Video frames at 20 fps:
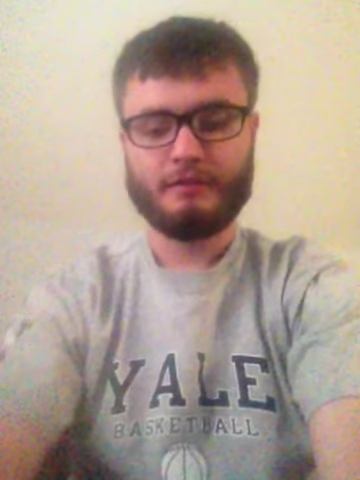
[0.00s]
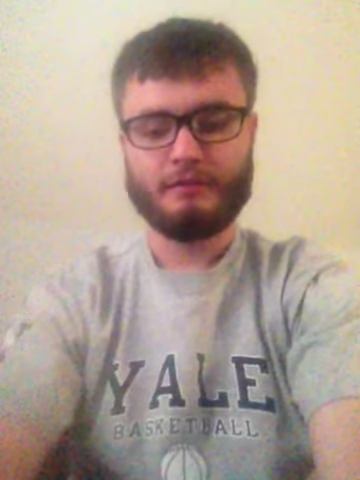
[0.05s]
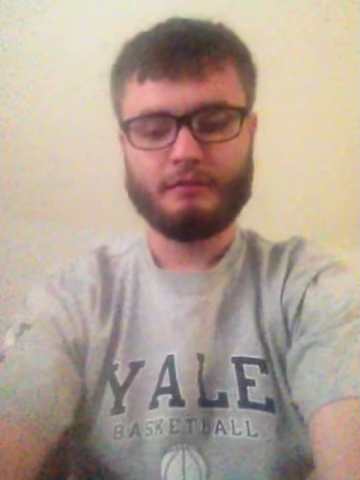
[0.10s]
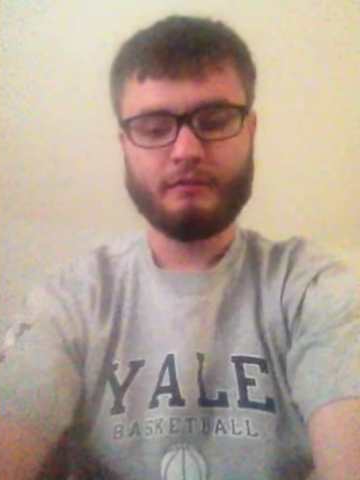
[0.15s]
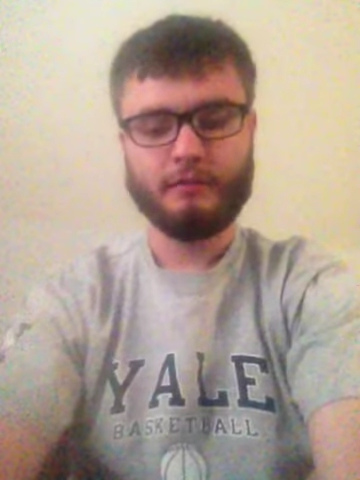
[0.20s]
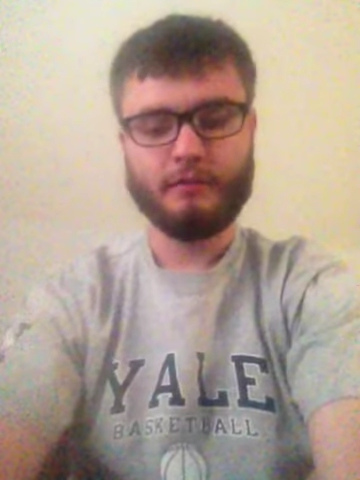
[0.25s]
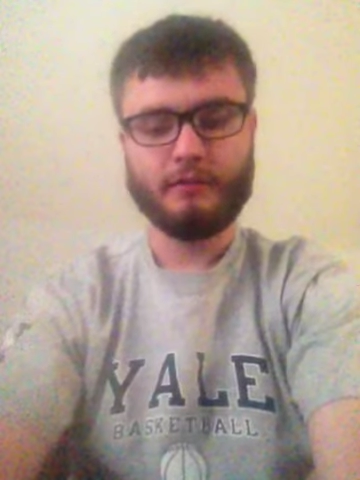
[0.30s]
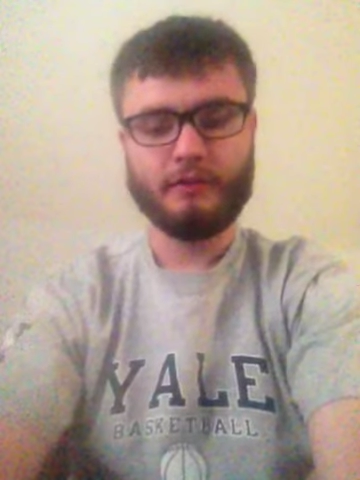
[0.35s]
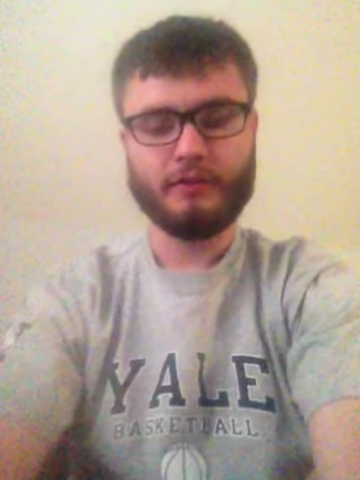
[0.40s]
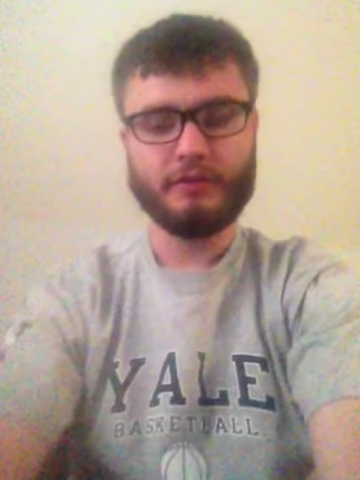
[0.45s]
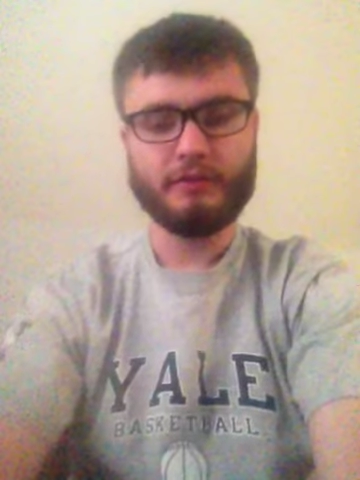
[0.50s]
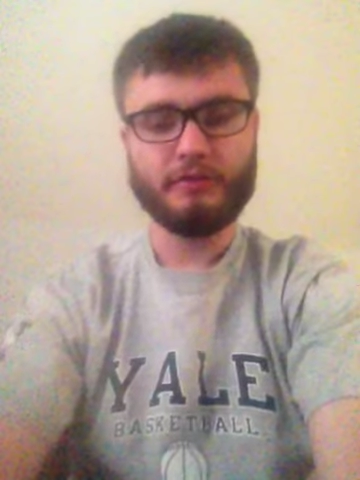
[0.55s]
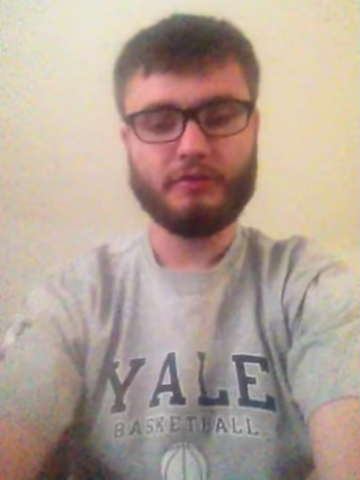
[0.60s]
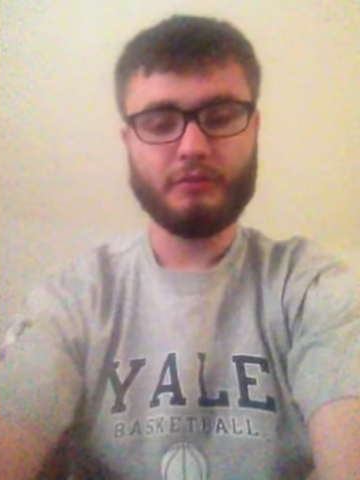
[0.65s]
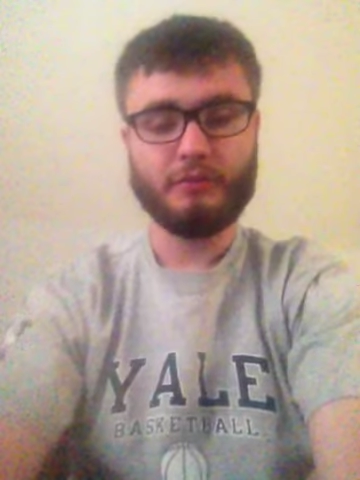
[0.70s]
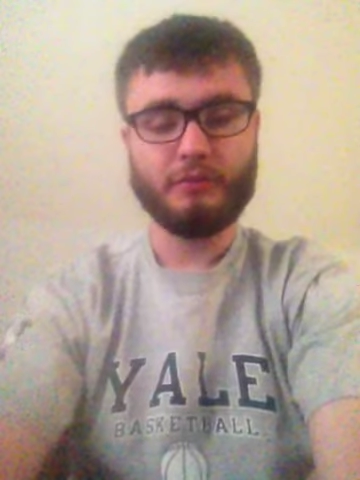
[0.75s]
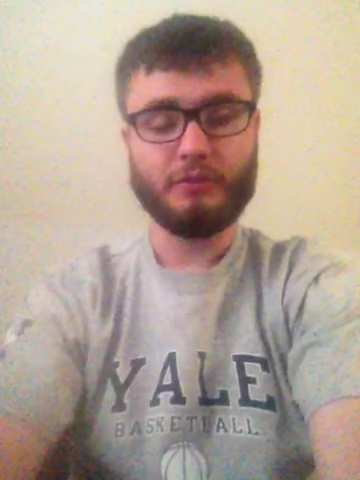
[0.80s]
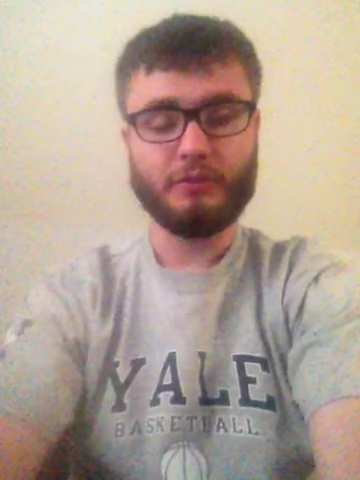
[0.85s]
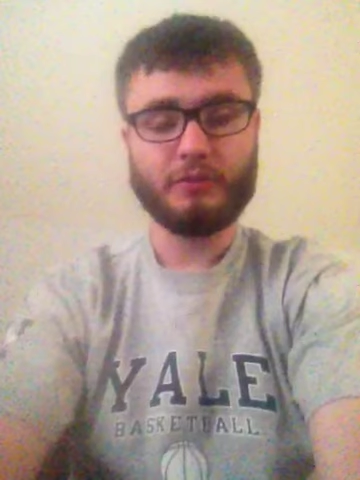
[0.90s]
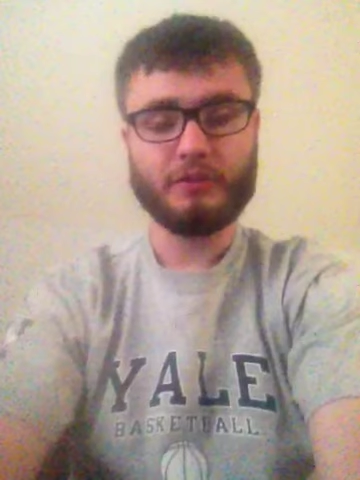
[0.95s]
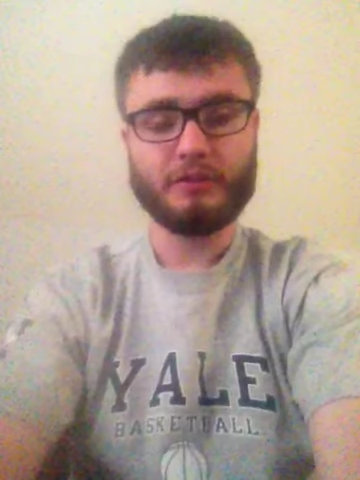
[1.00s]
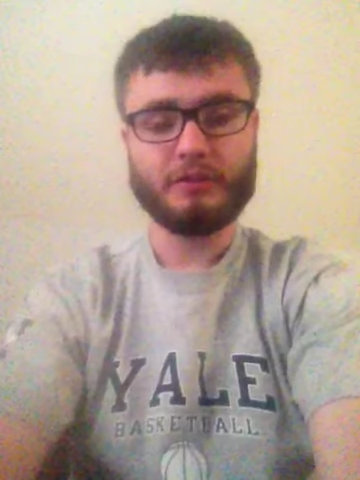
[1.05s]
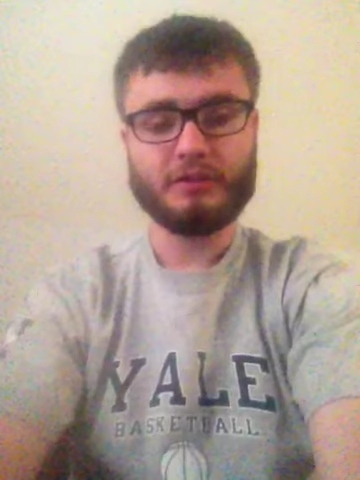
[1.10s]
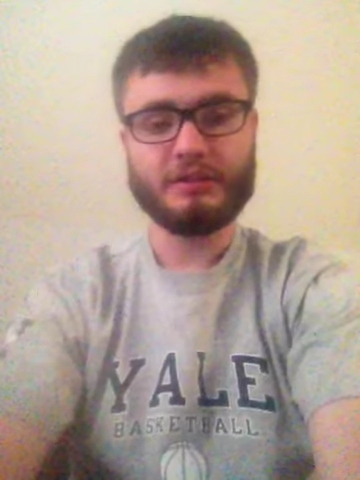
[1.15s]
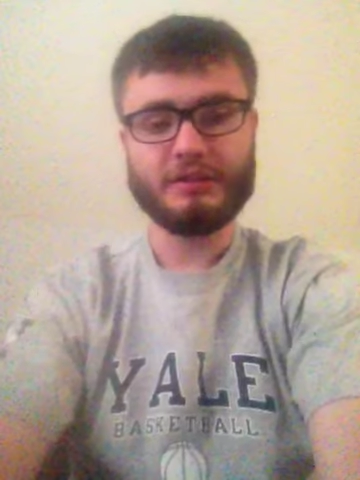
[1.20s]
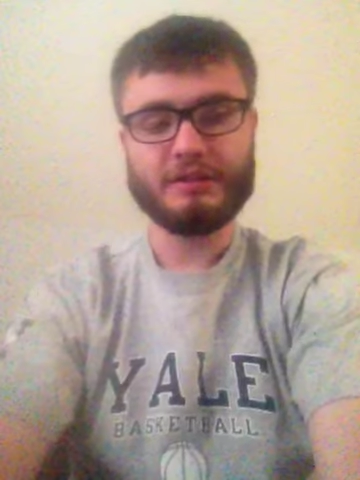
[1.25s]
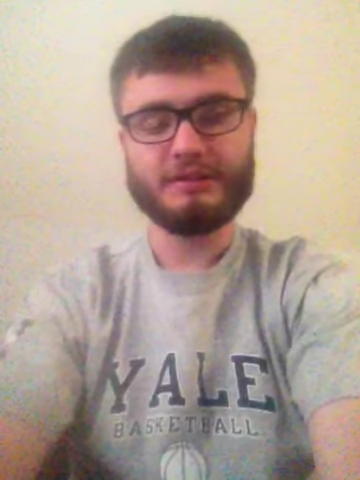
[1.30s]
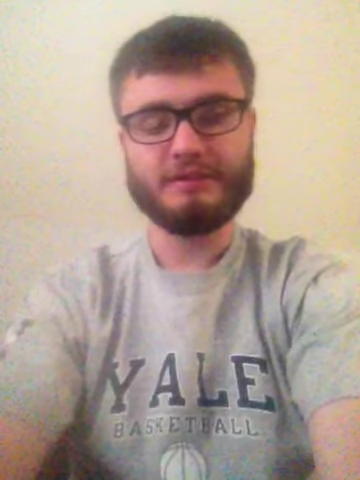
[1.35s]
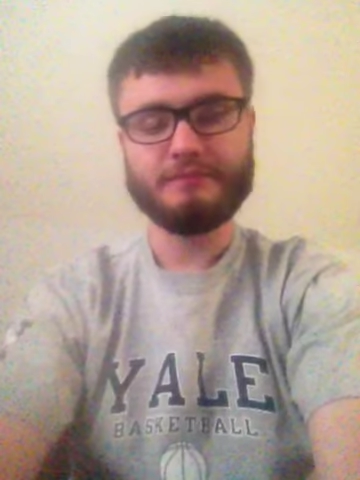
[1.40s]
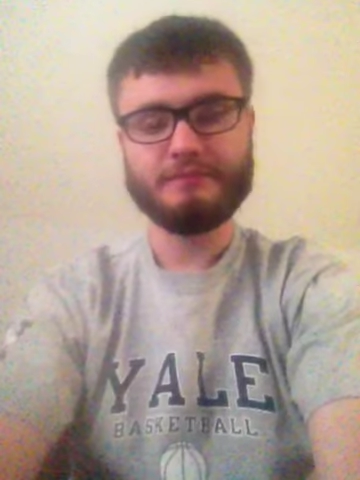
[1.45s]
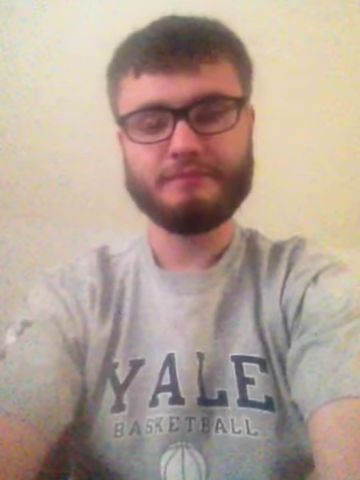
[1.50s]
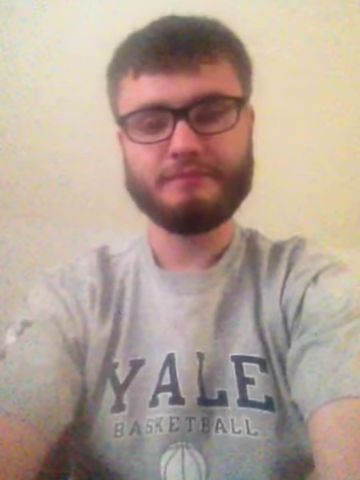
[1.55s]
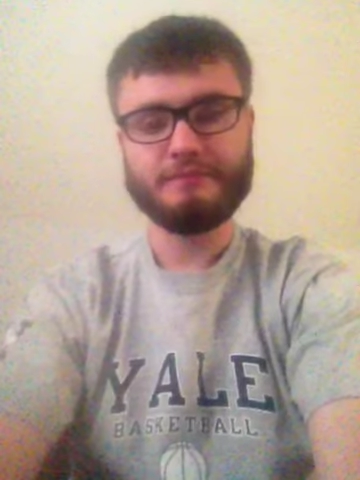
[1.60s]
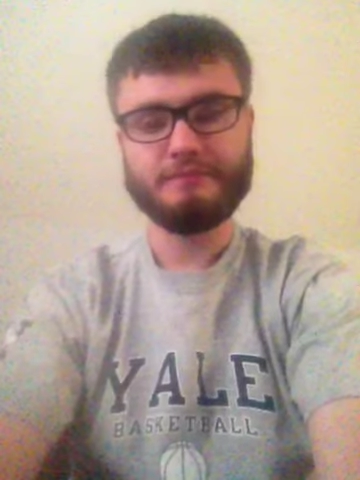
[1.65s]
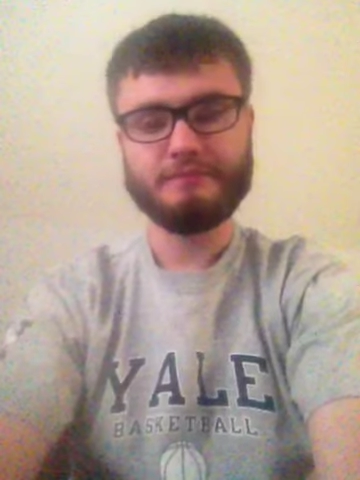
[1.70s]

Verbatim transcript: before I go to work again.